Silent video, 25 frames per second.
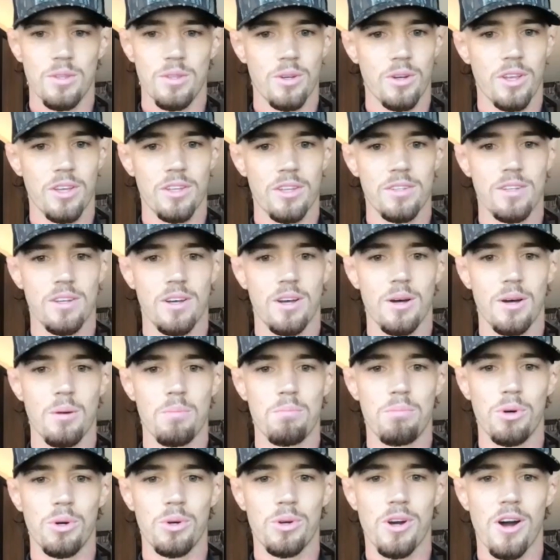They're getting a
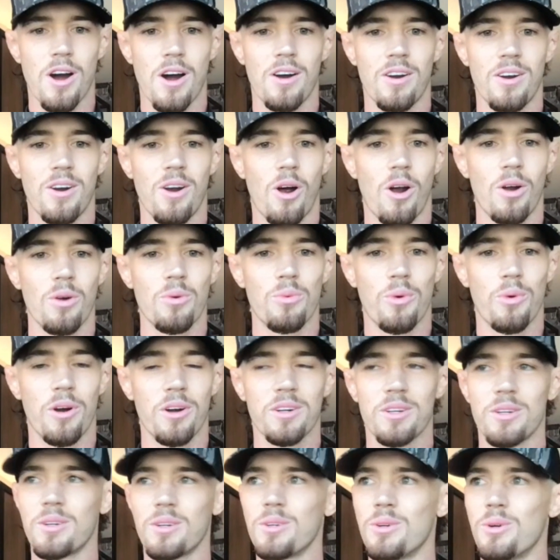blue collar hard
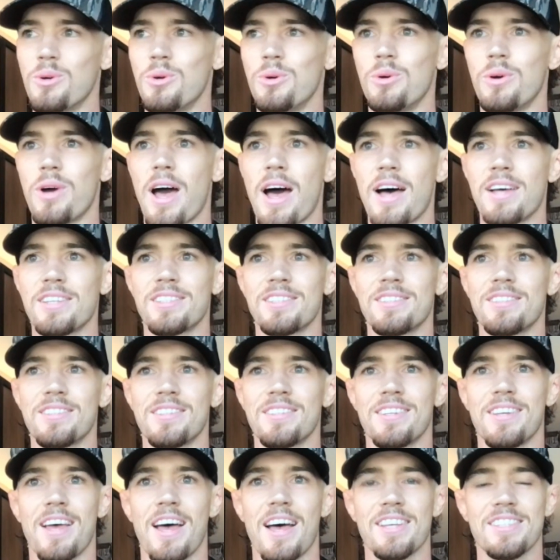worker who has
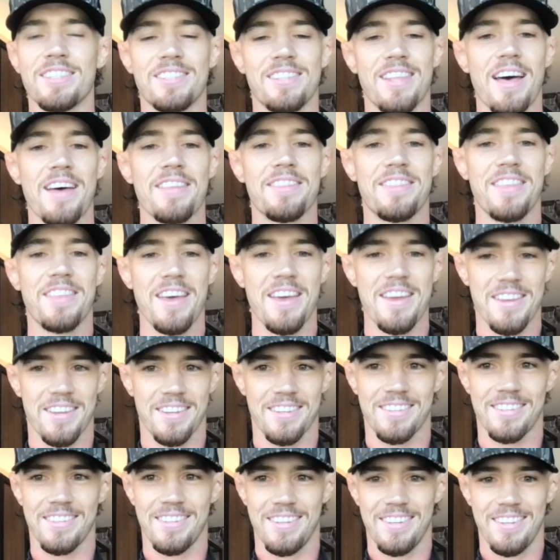that
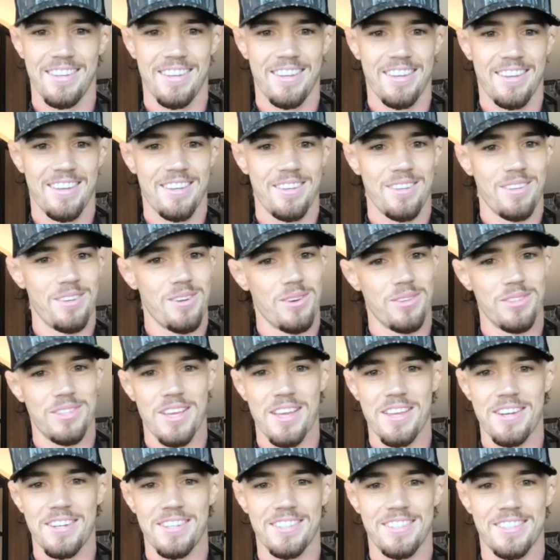thing. You know,
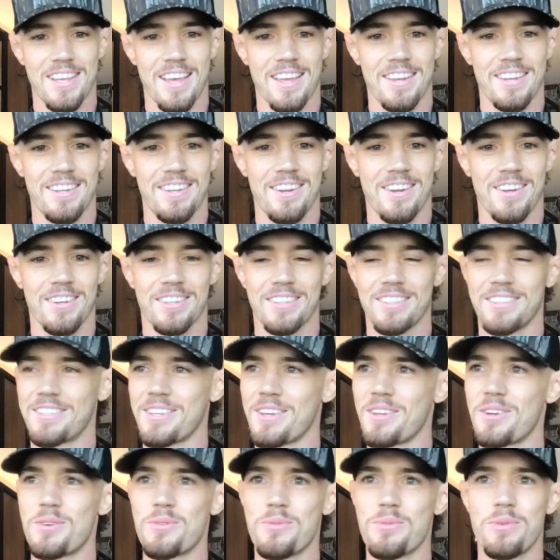Dana said it on
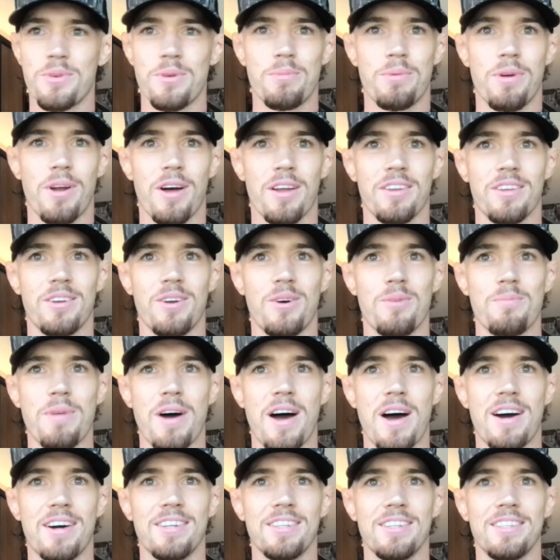Contender when he brought in
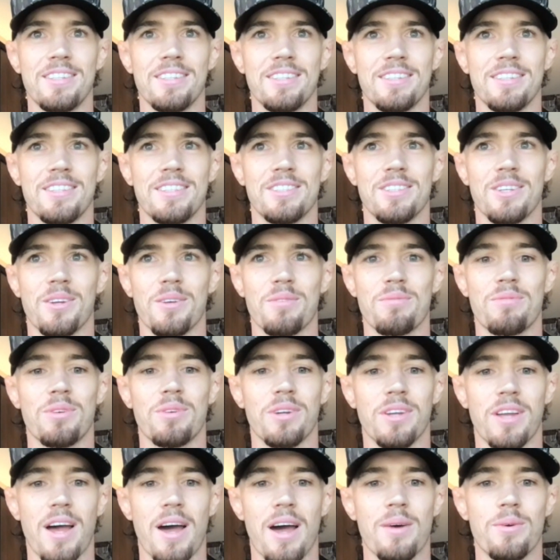O'Malley. He's looking
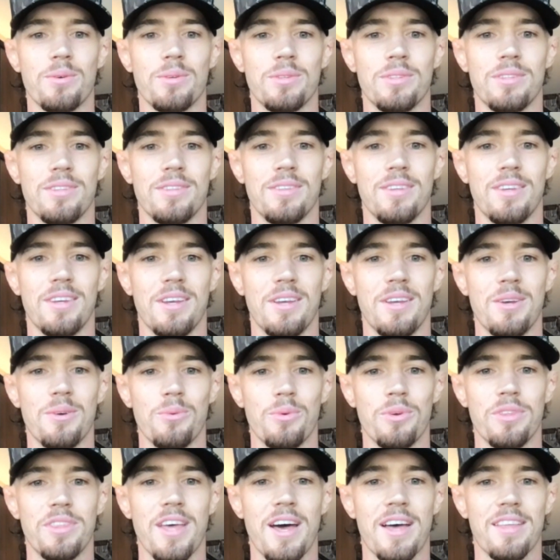for a guy
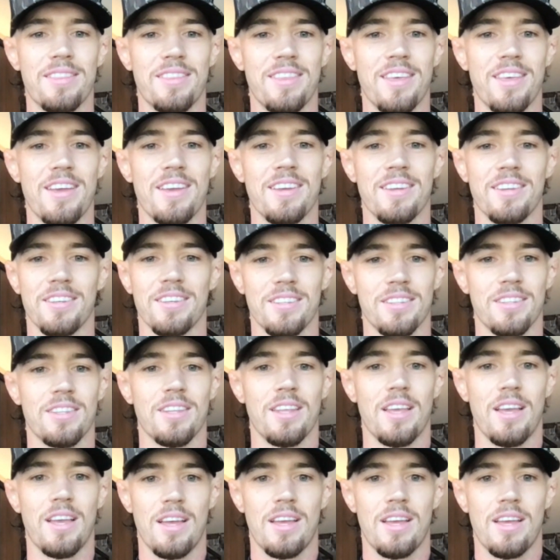with that thing, and